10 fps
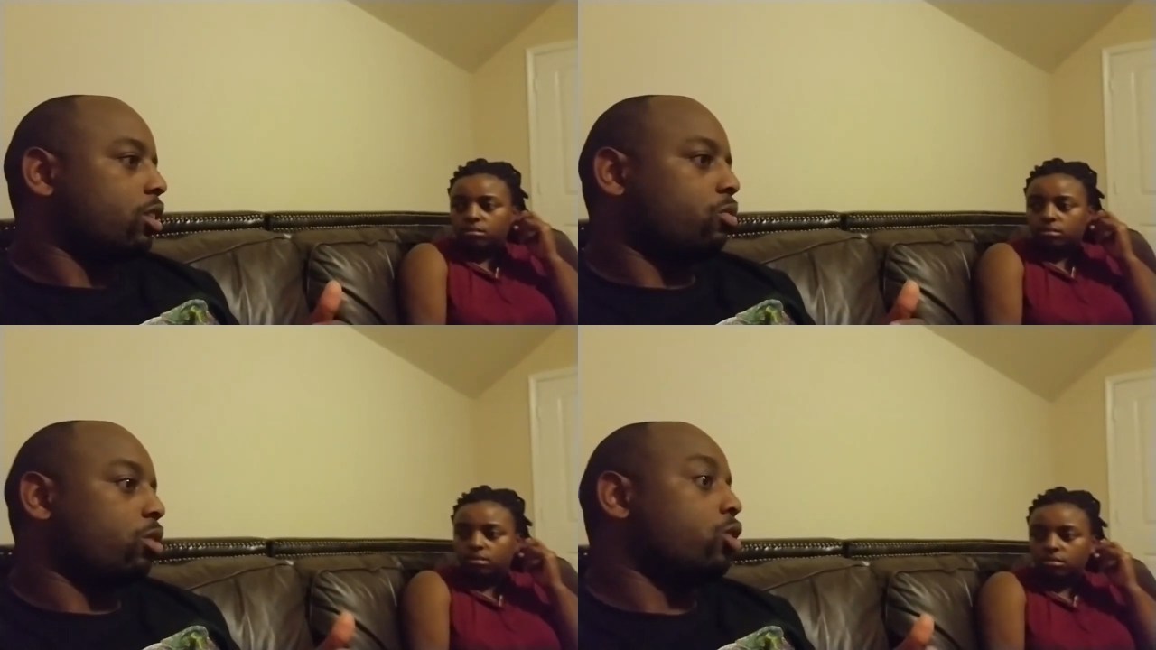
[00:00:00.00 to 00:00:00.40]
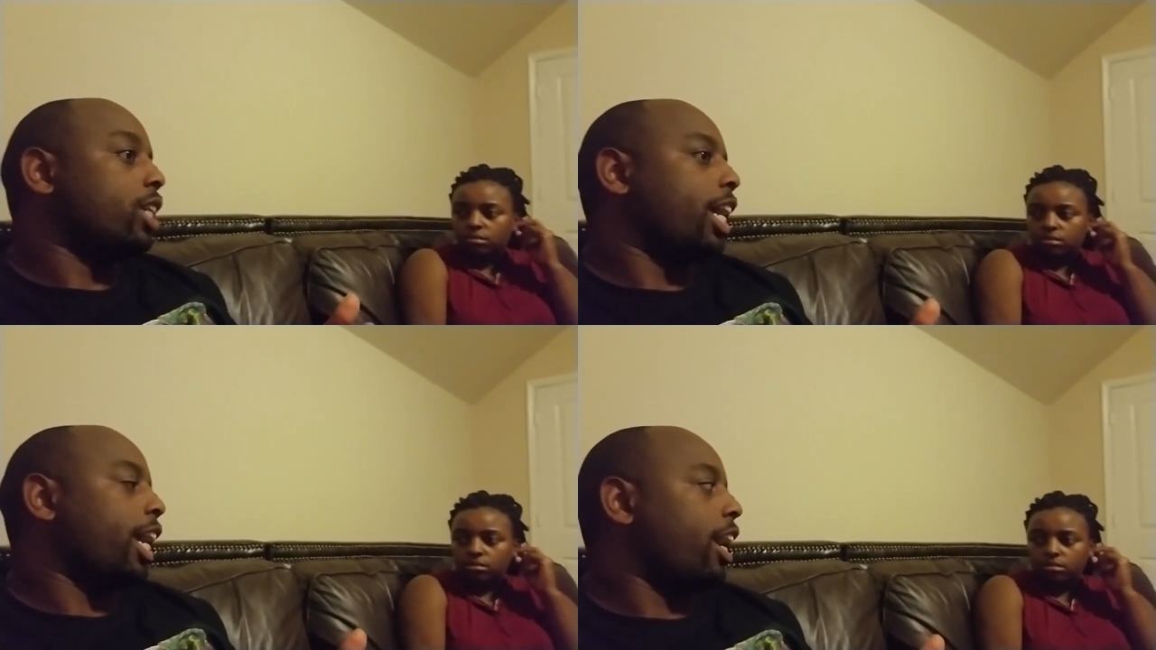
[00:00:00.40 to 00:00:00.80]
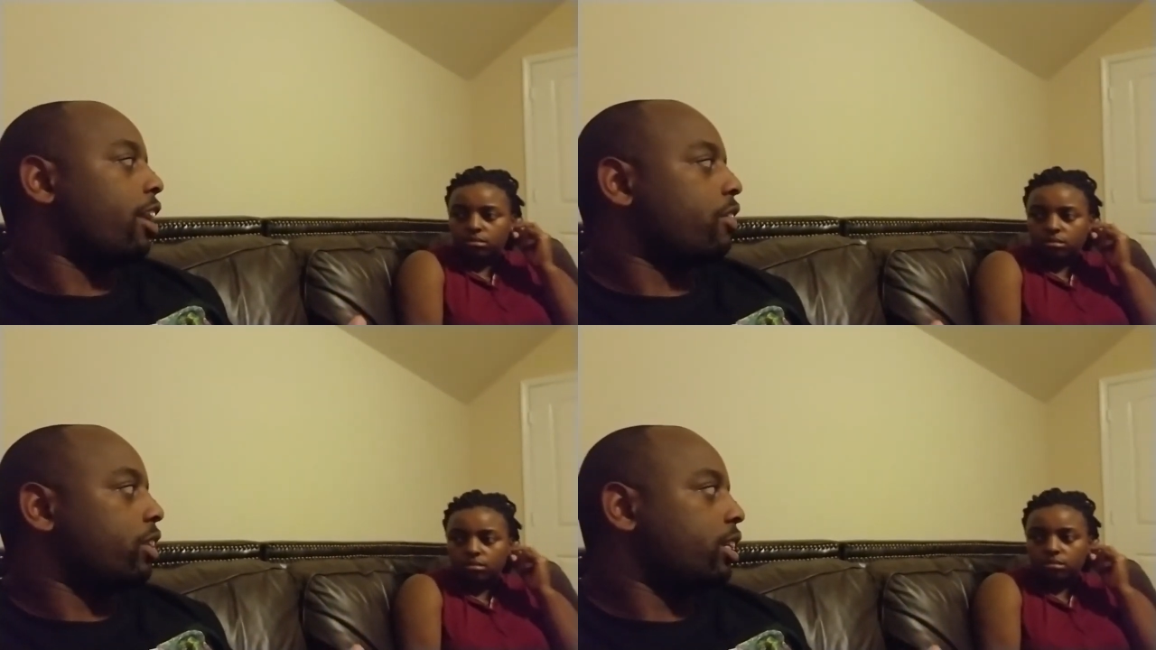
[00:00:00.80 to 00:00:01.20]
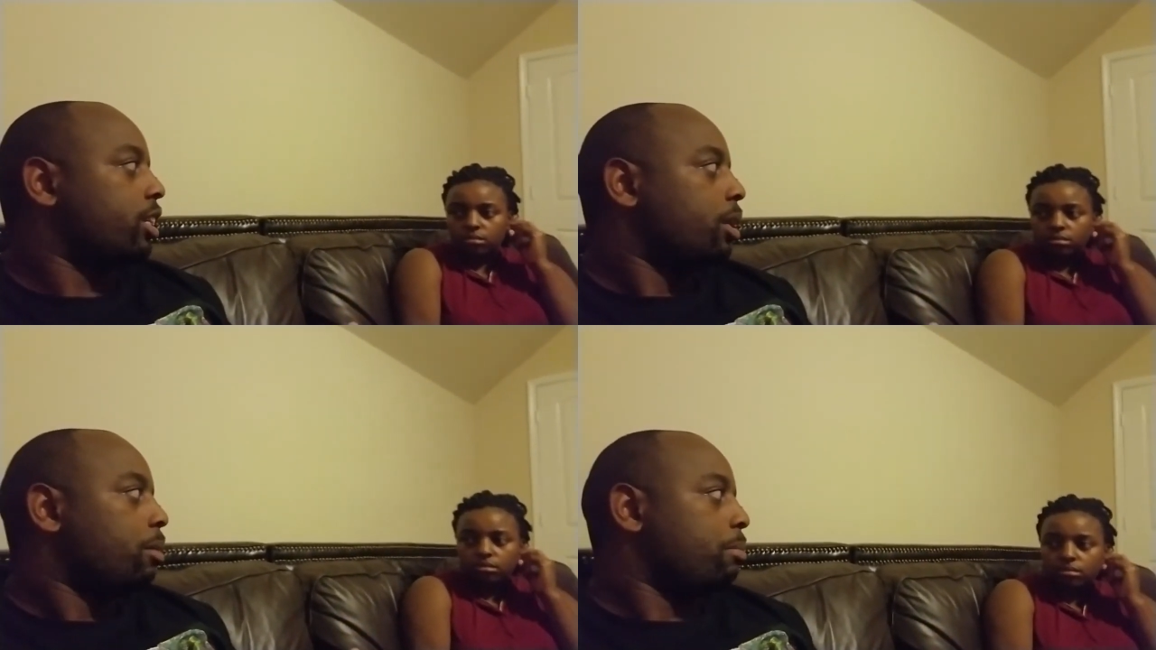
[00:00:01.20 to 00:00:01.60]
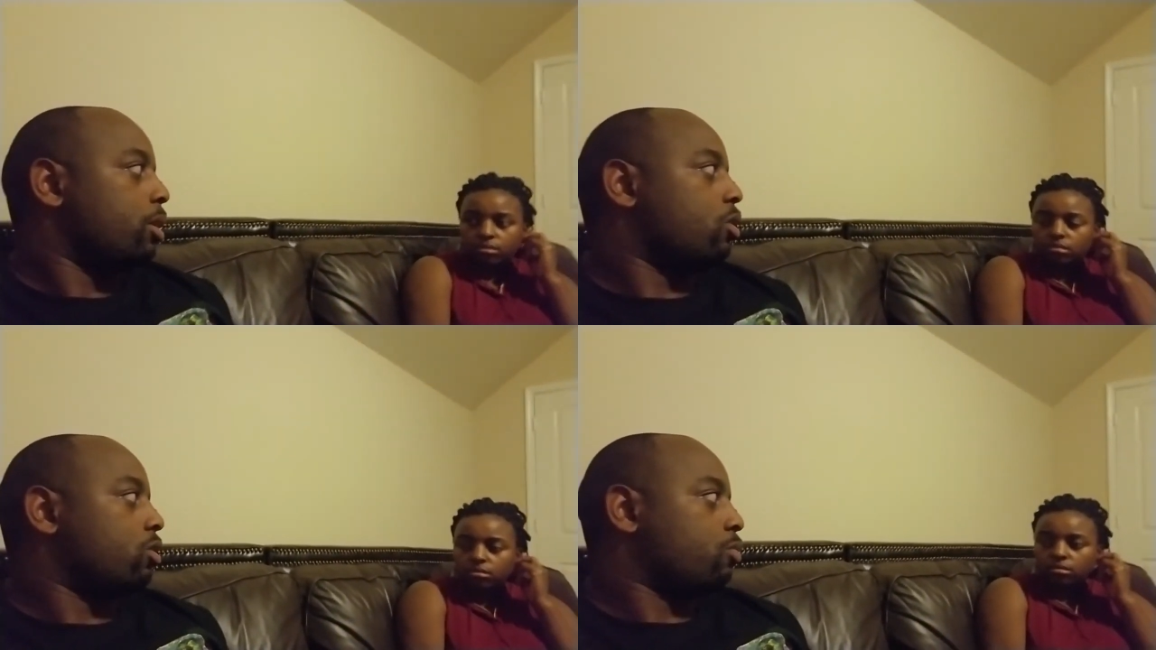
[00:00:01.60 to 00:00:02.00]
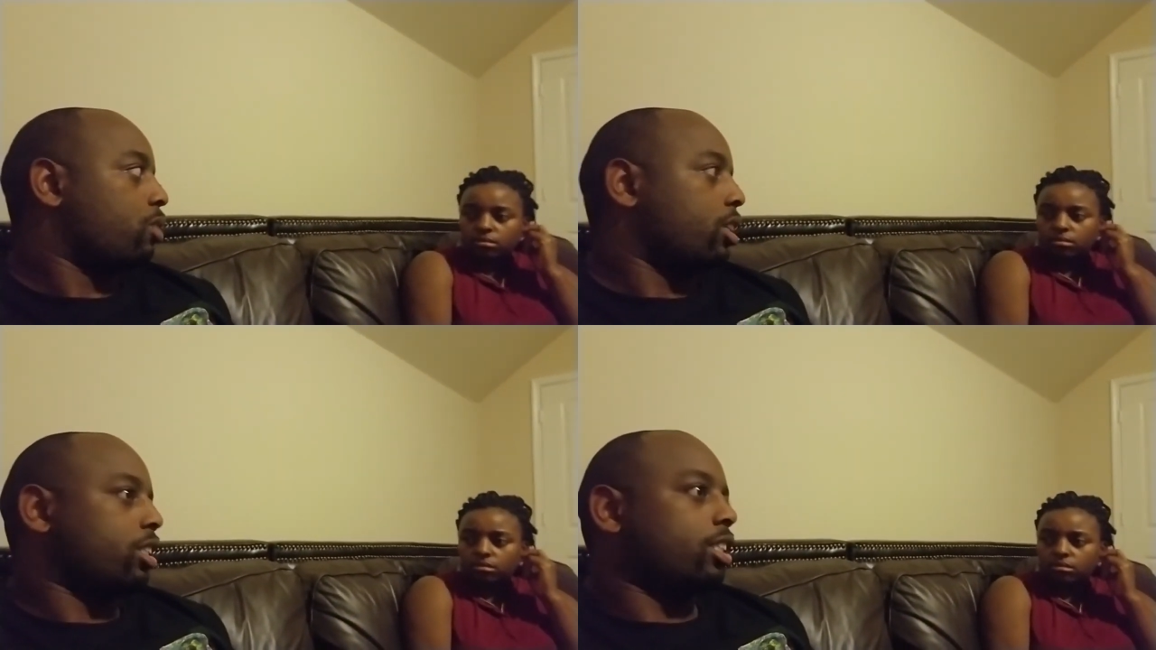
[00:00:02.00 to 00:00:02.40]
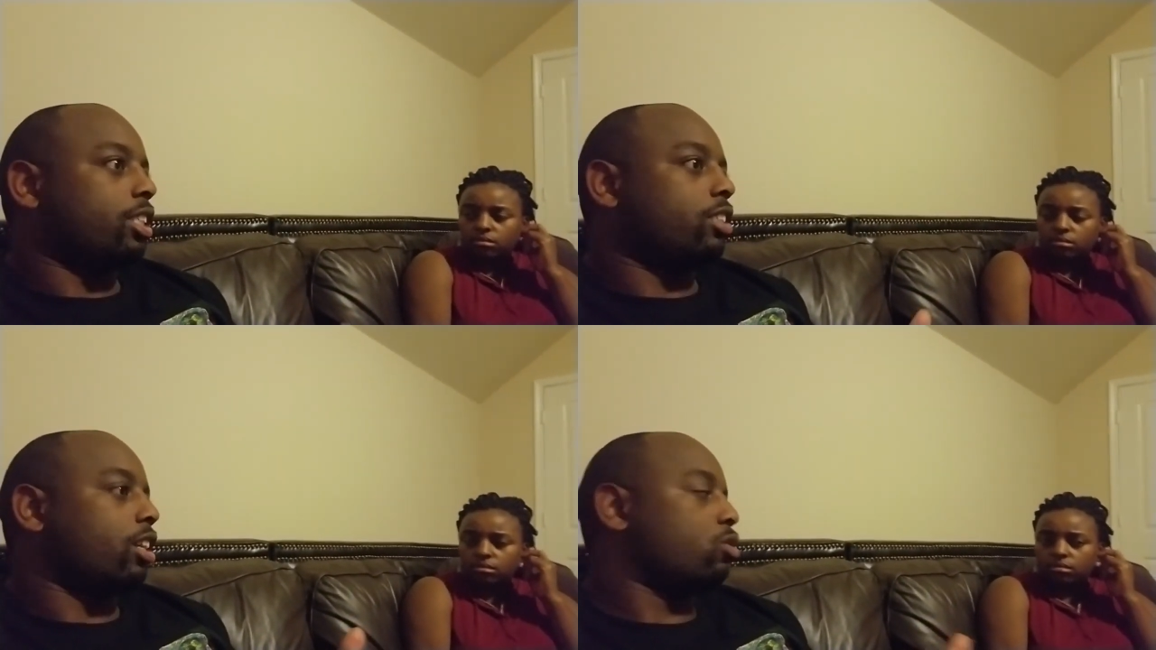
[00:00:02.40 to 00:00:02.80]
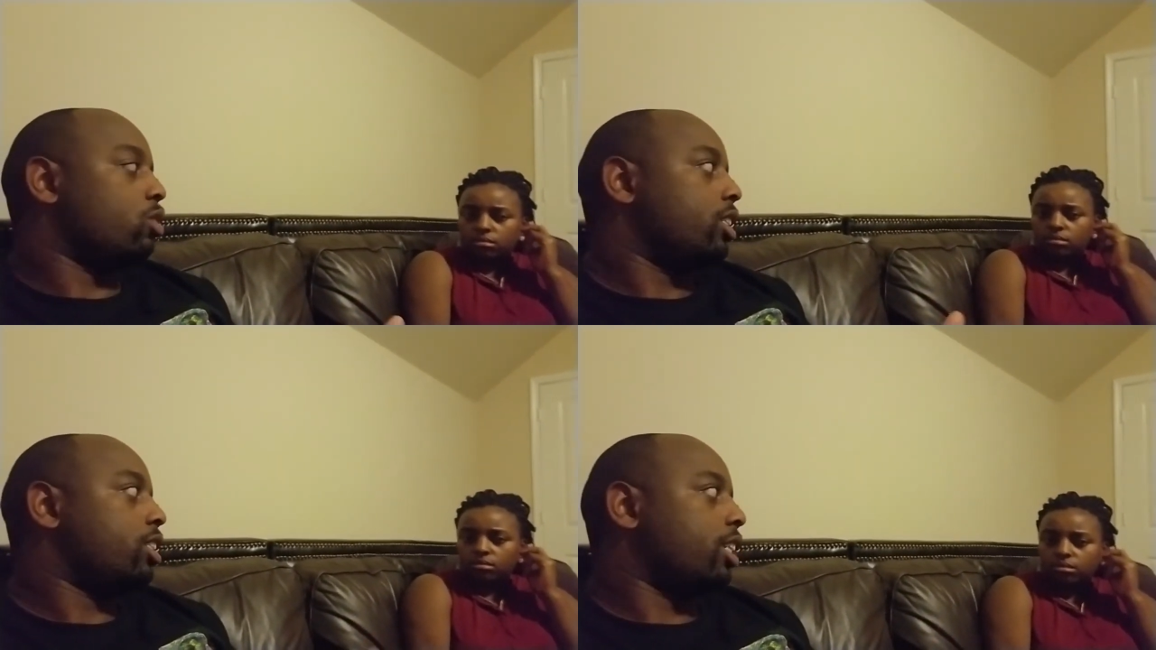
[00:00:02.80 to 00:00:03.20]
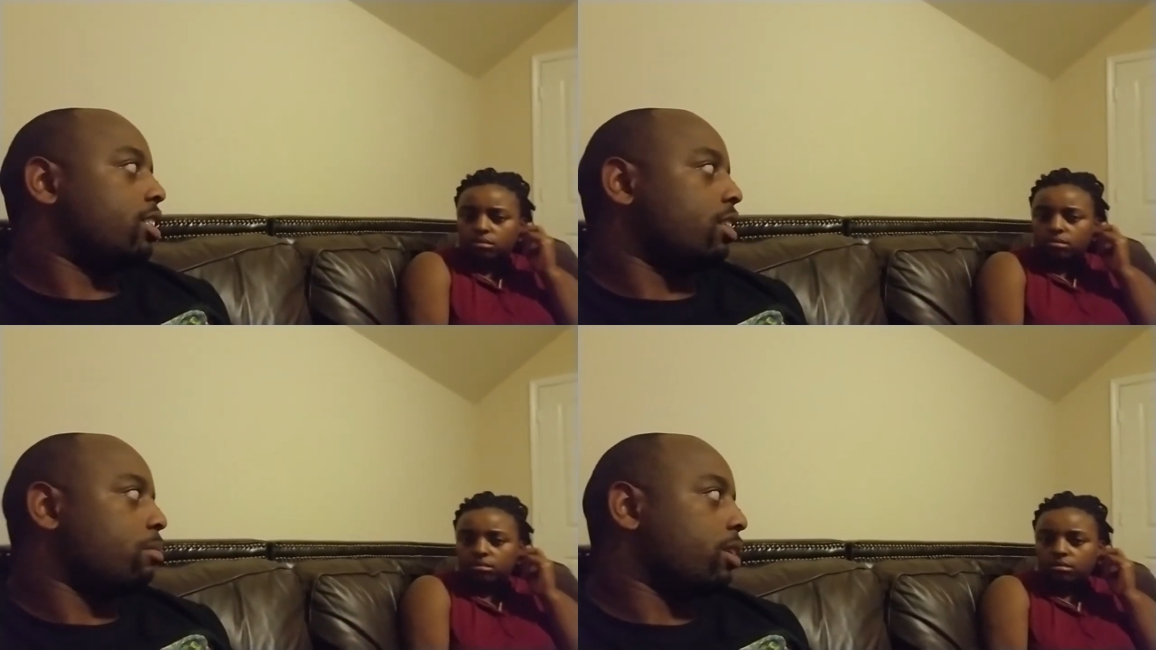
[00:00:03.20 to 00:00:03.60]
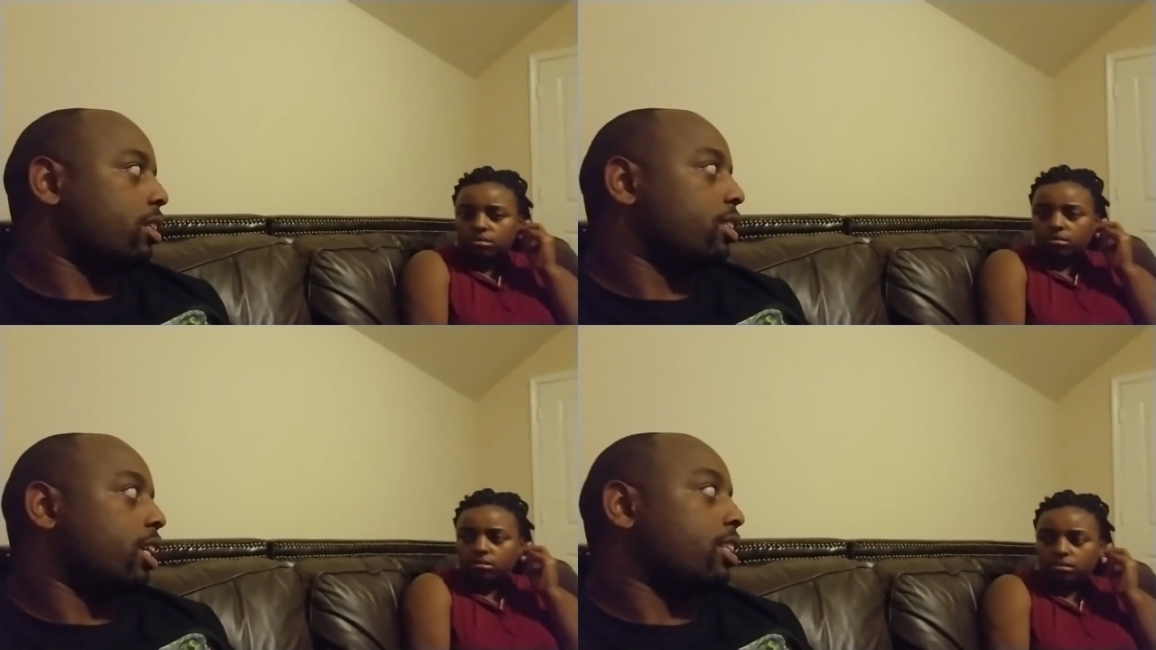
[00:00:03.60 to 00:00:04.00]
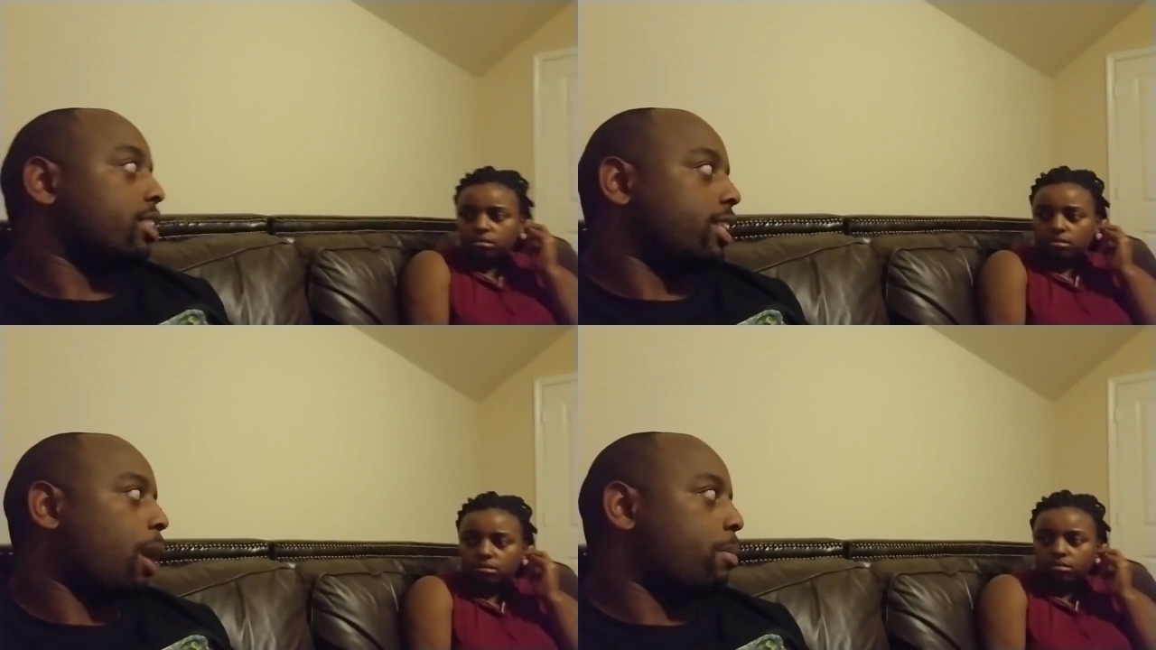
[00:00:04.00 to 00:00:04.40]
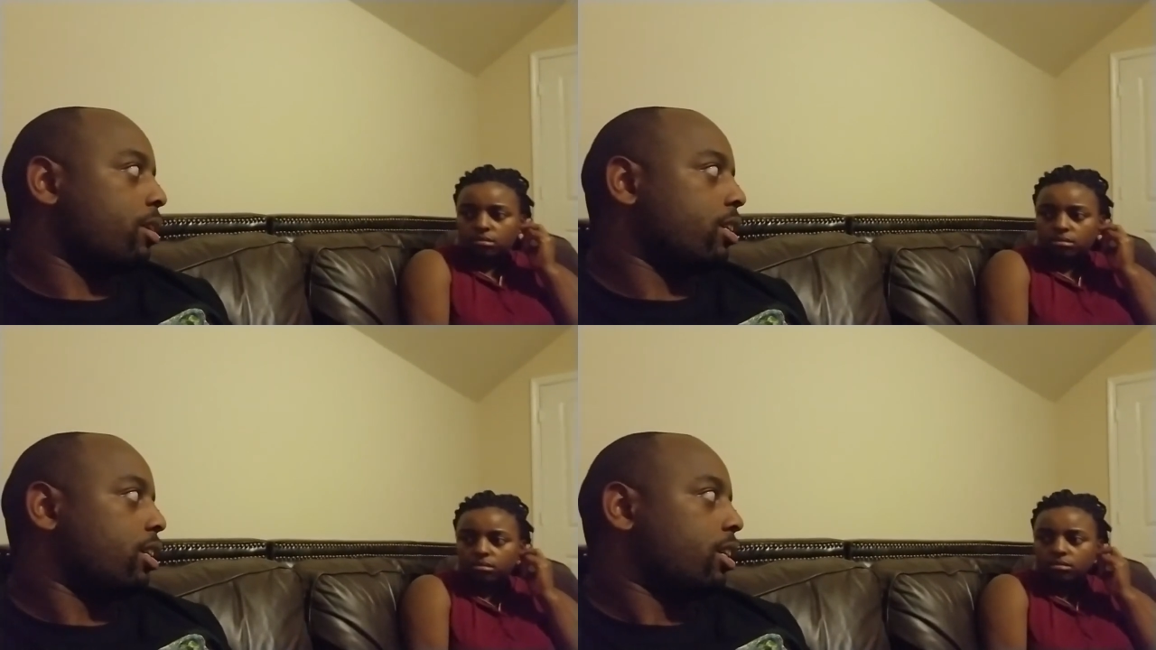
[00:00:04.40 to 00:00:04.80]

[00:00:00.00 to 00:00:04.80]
Speaker 1: when you get angry because when she tries to initiate something, nothing's happening.